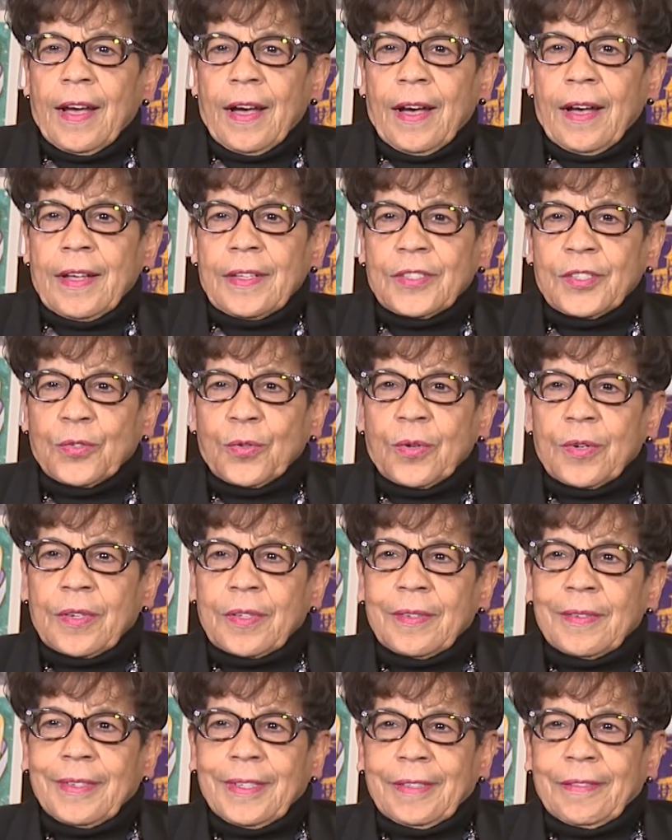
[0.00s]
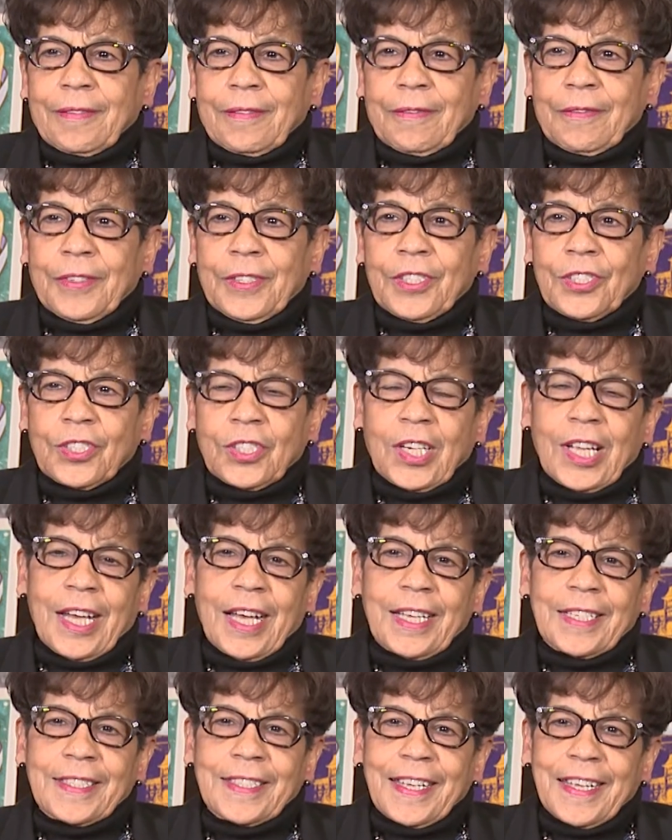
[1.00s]
I sort of
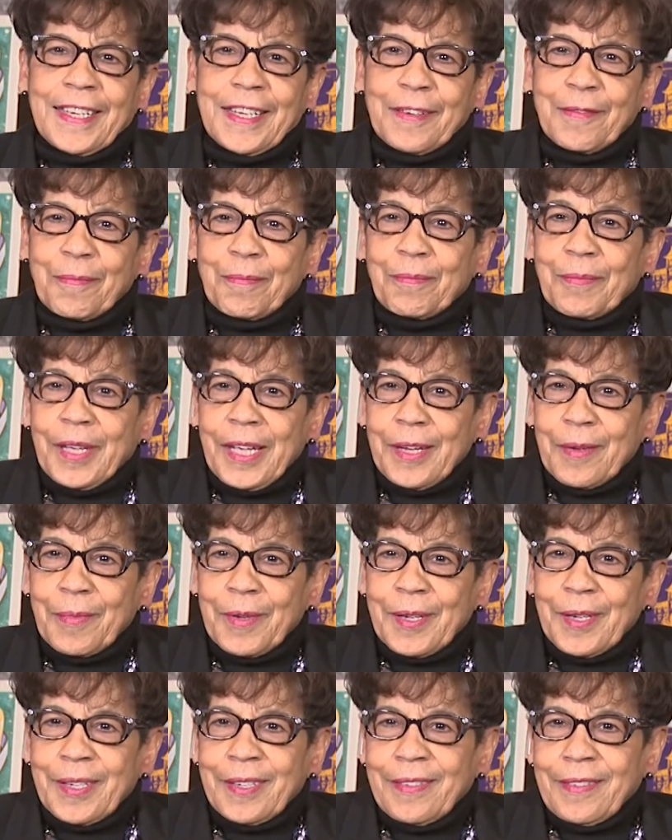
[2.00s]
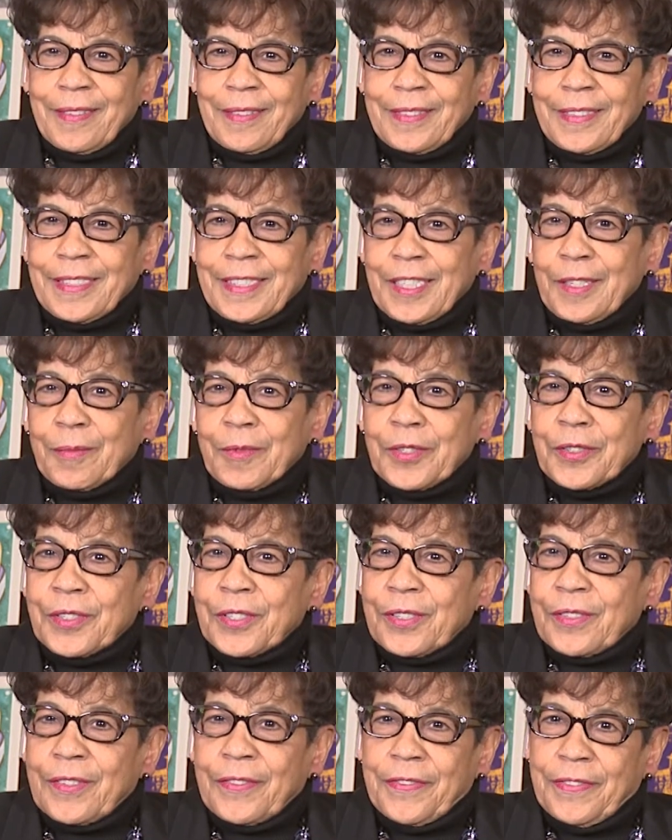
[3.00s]
visualize that it may be similar
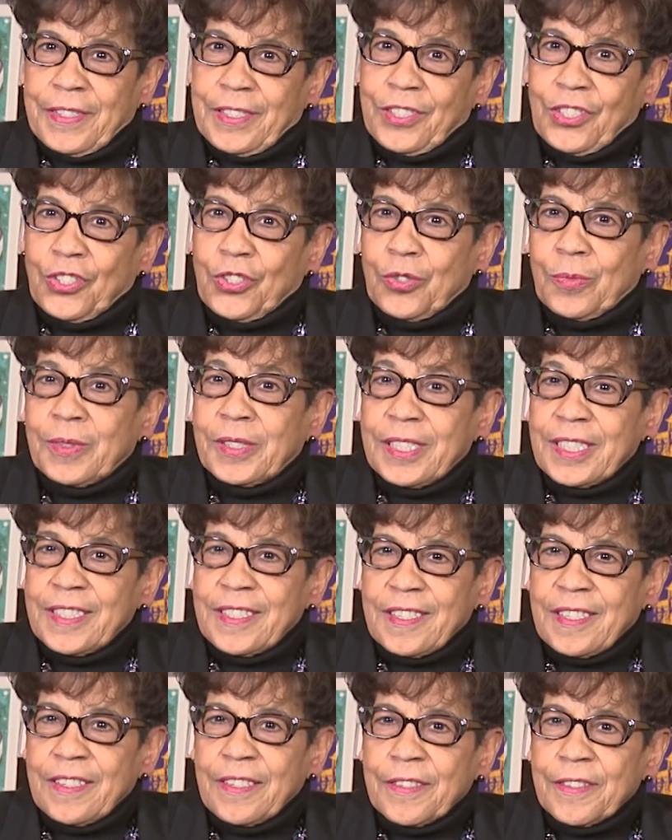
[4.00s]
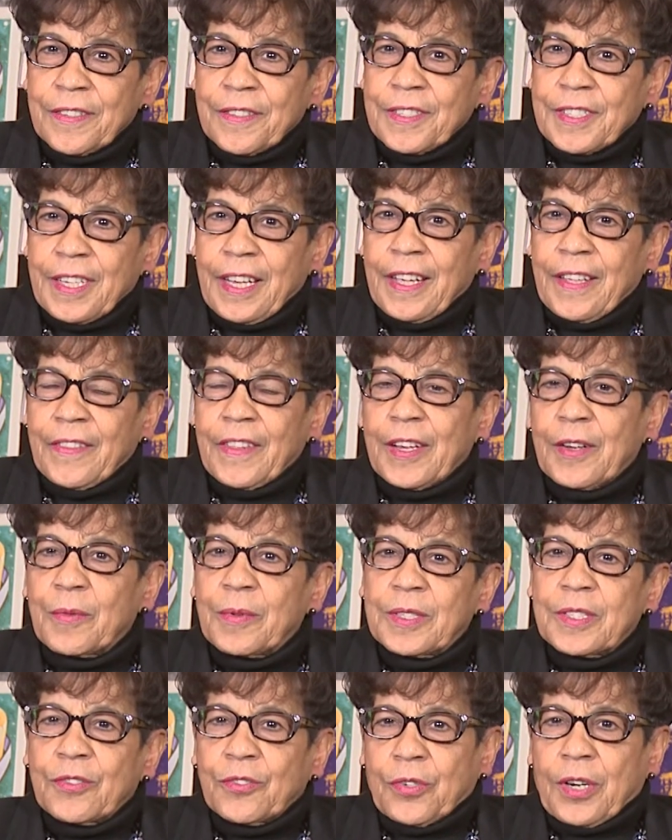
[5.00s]
to the Fisk Jubilee singers, how they
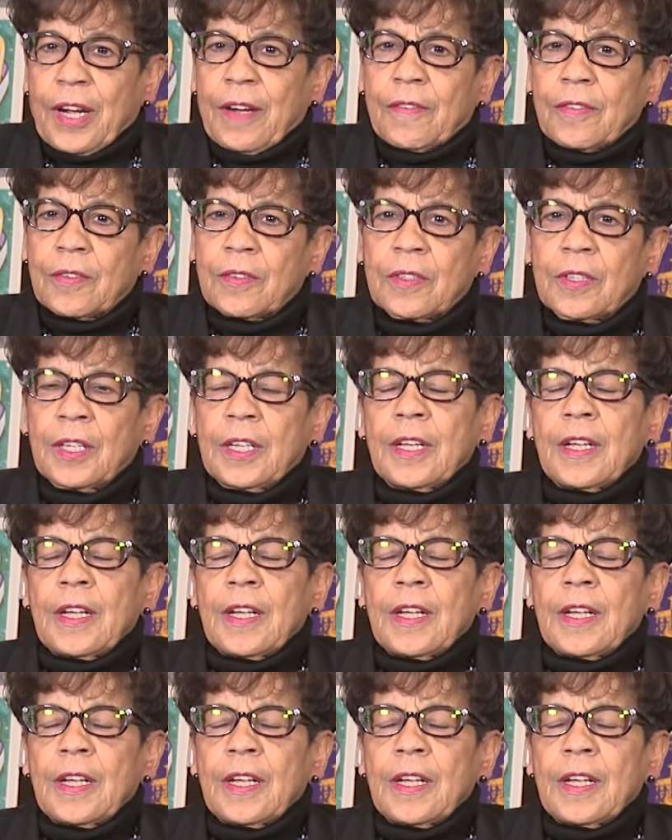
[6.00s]
would travel.